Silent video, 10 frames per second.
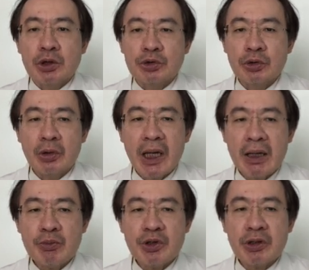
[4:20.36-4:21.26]
To
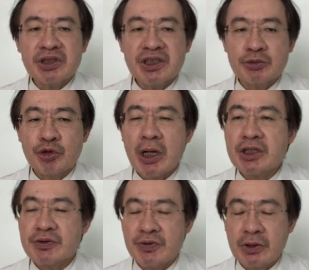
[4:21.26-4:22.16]
embryos
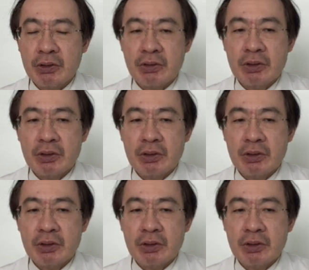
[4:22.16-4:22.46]
transfer,